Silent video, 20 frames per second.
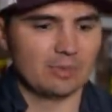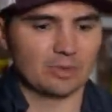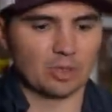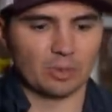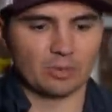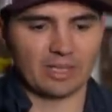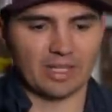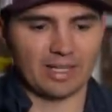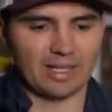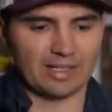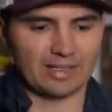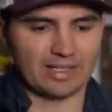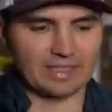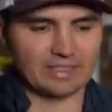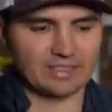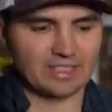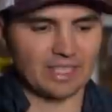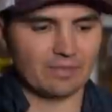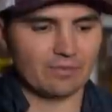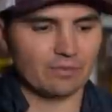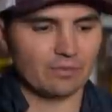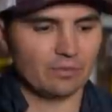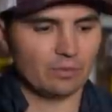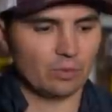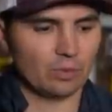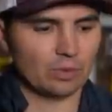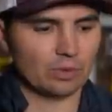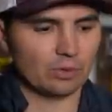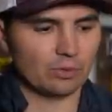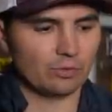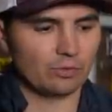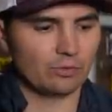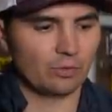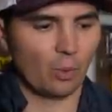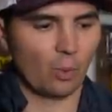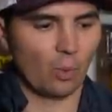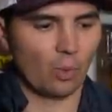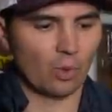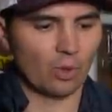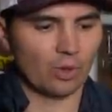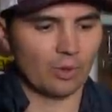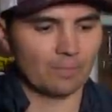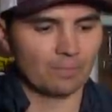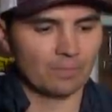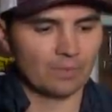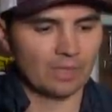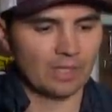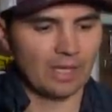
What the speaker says: Throwing that on a 7'4"